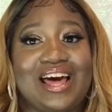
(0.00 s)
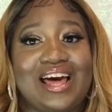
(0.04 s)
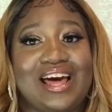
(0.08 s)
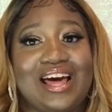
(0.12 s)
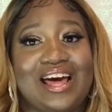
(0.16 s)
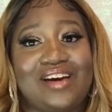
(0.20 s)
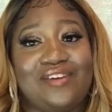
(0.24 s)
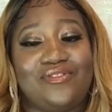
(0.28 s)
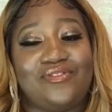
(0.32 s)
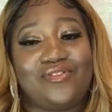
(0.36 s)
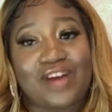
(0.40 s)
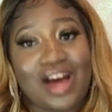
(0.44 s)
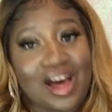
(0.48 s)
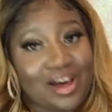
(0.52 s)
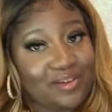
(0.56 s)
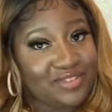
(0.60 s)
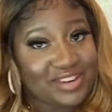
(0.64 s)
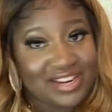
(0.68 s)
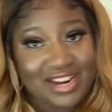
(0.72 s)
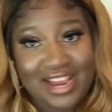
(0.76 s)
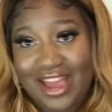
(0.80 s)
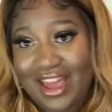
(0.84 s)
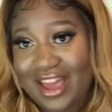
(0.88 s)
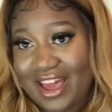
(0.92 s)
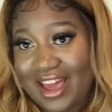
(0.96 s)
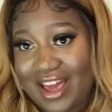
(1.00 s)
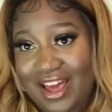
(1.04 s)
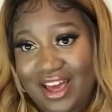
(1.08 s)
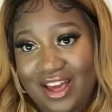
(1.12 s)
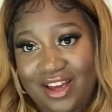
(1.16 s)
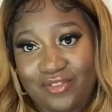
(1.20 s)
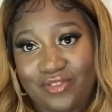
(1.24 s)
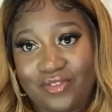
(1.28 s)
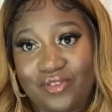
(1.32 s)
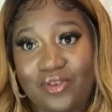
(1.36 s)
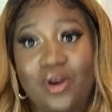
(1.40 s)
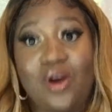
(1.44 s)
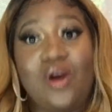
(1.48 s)
a 5.5.
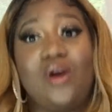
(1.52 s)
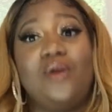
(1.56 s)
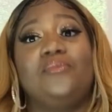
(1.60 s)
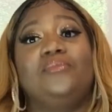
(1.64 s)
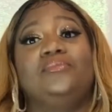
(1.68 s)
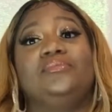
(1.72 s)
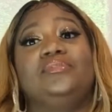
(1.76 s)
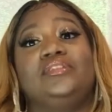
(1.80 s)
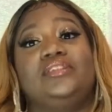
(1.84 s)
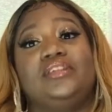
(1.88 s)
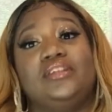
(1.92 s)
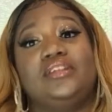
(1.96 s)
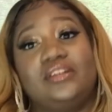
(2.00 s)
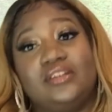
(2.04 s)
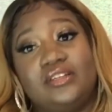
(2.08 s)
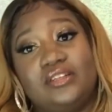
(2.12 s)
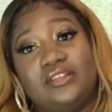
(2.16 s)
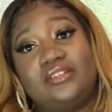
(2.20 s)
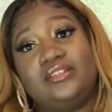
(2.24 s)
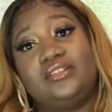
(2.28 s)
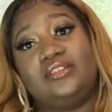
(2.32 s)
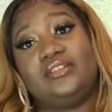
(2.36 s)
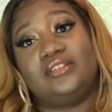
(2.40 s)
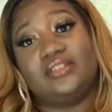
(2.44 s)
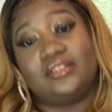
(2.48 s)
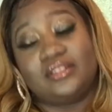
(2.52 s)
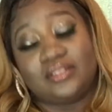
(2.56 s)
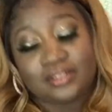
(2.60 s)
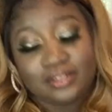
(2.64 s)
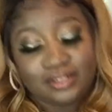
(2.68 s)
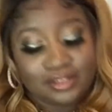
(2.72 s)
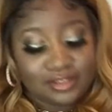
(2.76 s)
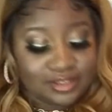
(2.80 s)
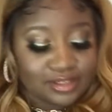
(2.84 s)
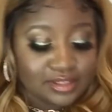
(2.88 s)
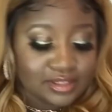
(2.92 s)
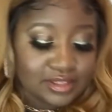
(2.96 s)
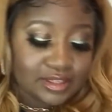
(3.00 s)
Dun, dun,
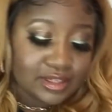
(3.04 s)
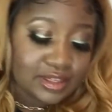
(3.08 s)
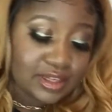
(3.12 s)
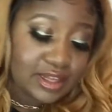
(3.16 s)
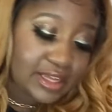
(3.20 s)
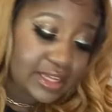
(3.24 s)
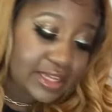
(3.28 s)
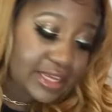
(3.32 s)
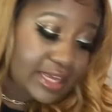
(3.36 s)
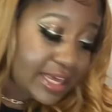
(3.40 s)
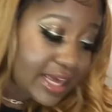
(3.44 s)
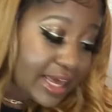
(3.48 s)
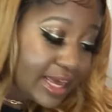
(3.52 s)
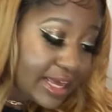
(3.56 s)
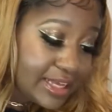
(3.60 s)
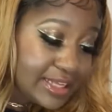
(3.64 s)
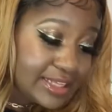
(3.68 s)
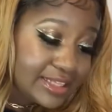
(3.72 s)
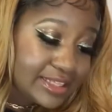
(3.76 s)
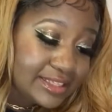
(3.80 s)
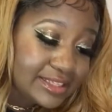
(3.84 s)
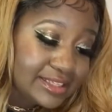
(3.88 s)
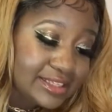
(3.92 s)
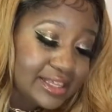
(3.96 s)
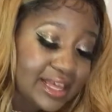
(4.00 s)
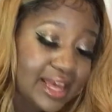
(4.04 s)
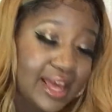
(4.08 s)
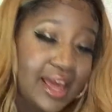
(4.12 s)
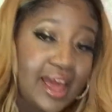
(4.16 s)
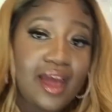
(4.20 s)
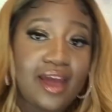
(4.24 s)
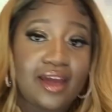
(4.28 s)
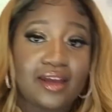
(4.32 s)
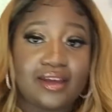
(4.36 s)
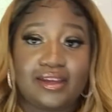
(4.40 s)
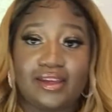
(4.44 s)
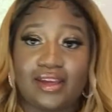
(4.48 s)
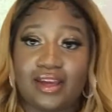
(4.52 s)
dun.
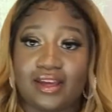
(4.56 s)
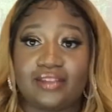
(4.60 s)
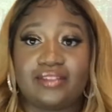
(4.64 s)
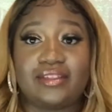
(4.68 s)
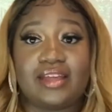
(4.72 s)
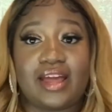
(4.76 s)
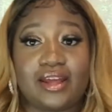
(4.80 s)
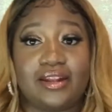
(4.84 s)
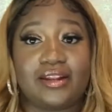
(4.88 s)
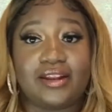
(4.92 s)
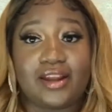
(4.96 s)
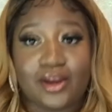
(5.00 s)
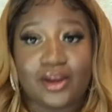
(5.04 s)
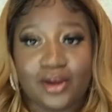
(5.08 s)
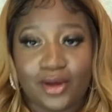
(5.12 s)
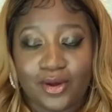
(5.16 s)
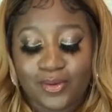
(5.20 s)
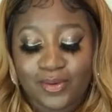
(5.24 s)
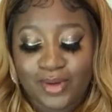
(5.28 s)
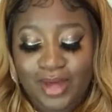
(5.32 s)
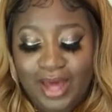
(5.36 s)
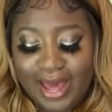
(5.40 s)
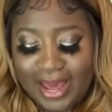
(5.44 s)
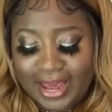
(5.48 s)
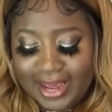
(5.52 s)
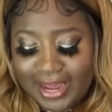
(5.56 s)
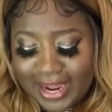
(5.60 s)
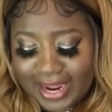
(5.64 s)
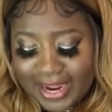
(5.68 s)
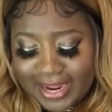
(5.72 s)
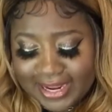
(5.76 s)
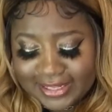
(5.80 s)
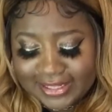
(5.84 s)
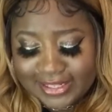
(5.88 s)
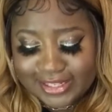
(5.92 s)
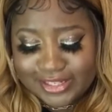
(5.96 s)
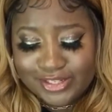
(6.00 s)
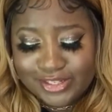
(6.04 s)
Yes, I know. I
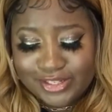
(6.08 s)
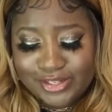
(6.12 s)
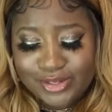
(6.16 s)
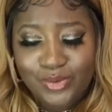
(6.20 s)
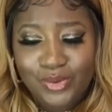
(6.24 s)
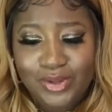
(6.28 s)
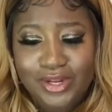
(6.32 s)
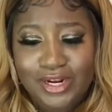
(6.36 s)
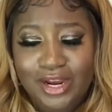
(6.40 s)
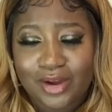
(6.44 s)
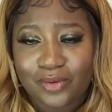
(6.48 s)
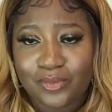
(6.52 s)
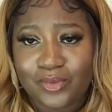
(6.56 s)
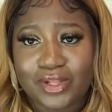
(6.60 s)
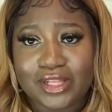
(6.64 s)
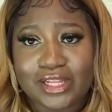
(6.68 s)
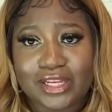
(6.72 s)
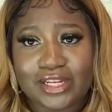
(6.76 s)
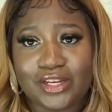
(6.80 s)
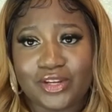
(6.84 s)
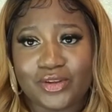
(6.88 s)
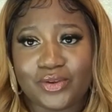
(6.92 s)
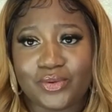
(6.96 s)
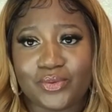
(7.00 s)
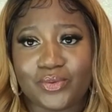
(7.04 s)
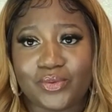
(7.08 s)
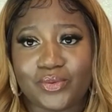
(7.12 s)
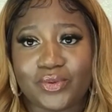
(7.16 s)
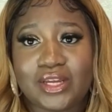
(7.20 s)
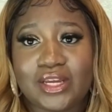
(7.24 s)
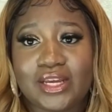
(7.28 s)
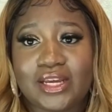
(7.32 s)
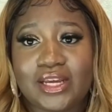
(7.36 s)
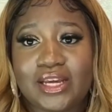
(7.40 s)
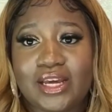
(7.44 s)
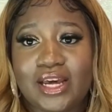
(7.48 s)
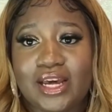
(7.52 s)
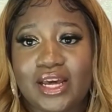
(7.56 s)
hate to do it. I really do.
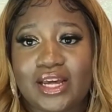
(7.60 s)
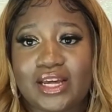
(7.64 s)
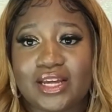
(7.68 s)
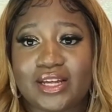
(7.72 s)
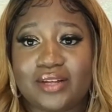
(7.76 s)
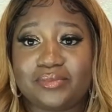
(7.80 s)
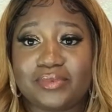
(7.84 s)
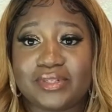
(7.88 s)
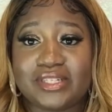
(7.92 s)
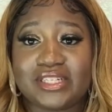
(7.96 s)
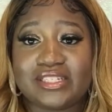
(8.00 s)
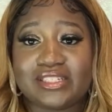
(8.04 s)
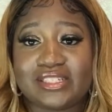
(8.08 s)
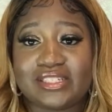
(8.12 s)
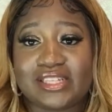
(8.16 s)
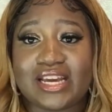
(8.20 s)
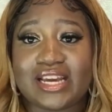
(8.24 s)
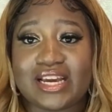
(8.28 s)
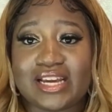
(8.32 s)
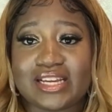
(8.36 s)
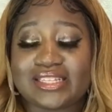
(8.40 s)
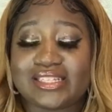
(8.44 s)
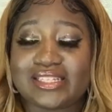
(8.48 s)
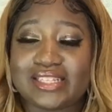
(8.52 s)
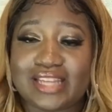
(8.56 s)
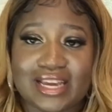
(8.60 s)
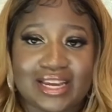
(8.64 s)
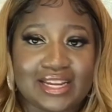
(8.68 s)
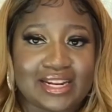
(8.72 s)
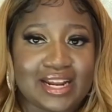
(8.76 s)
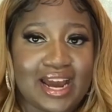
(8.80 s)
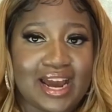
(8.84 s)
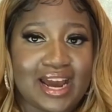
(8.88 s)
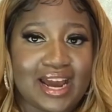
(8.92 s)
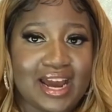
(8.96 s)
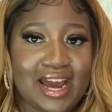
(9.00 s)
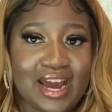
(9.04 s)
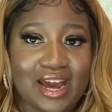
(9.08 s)
Because like I said, I
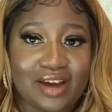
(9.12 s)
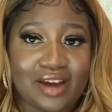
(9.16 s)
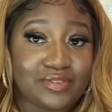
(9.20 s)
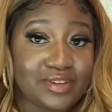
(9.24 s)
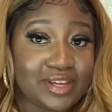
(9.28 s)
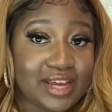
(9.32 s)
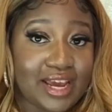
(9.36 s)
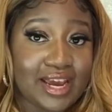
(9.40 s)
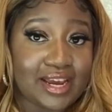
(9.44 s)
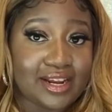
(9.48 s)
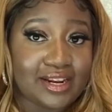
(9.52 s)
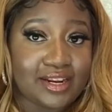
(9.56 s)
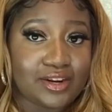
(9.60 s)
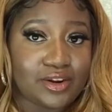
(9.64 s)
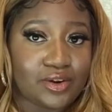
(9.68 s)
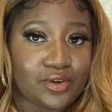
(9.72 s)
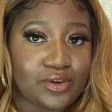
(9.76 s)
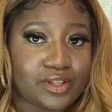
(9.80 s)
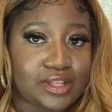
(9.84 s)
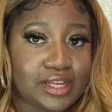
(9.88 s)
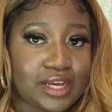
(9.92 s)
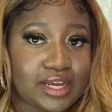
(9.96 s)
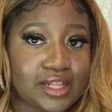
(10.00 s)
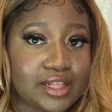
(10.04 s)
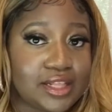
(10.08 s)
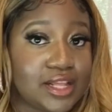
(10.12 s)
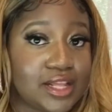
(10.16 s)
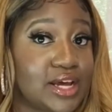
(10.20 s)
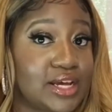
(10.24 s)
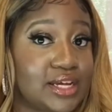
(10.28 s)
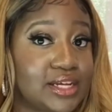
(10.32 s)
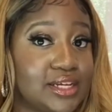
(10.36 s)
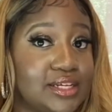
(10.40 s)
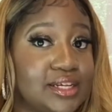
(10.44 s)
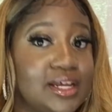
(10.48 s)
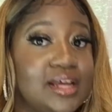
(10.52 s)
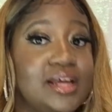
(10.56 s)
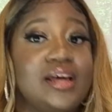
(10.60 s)
haven't had it on that
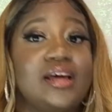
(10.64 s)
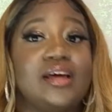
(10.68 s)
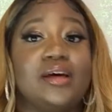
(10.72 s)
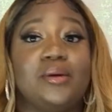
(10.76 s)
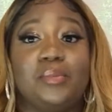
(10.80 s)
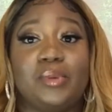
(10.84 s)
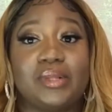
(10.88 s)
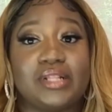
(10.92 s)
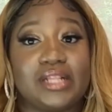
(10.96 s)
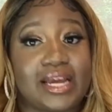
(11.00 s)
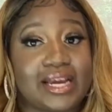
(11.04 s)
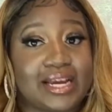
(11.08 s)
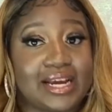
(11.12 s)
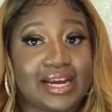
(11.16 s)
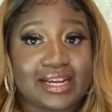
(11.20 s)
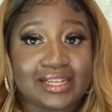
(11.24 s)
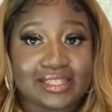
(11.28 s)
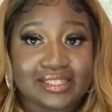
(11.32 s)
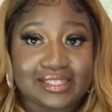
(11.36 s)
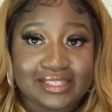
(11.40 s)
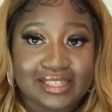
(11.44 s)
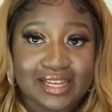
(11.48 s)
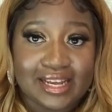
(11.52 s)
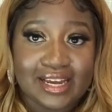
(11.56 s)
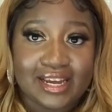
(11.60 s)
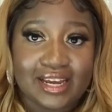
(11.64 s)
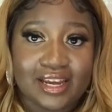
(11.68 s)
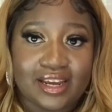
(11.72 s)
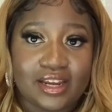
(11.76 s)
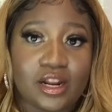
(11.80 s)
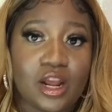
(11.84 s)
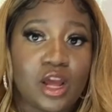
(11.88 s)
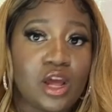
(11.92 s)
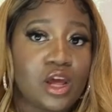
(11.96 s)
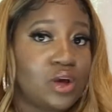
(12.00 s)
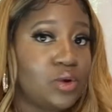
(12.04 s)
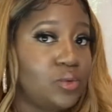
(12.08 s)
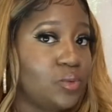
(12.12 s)
long. But like I said,
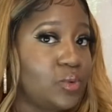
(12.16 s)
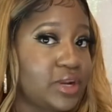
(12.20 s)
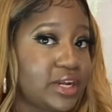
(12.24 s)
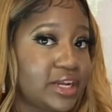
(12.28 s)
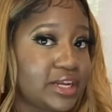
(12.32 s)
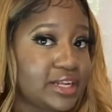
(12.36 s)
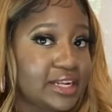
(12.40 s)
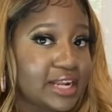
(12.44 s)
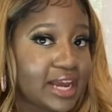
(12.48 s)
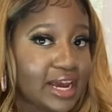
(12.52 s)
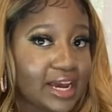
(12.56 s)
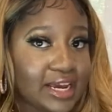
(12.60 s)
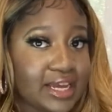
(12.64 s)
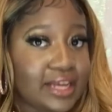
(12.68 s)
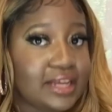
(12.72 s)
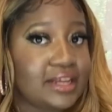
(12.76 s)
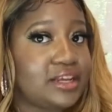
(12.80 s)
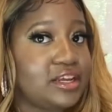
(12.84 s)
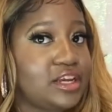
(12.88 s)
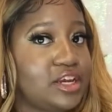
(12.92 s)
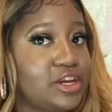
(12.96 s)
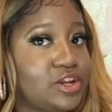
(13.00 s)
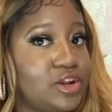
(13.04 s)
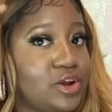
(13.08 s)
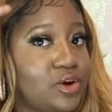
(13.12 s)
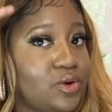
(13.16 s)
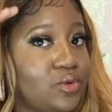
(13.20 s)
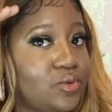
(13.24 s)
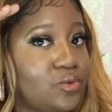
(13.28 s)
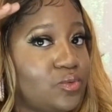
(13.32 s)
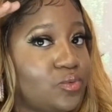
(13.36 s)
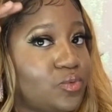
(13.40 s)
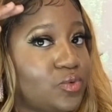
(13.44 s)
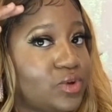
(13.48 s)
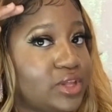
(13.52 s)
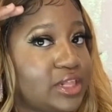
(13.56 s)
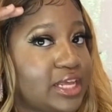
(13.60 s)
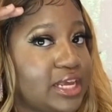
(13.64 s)
with it not,
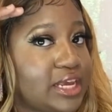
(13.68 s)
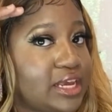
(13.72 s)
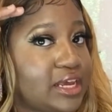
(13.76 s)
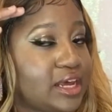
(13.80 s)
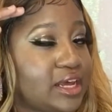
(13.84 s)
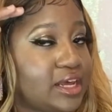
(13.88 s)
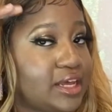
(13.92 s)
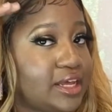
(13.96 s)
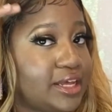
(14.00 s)
really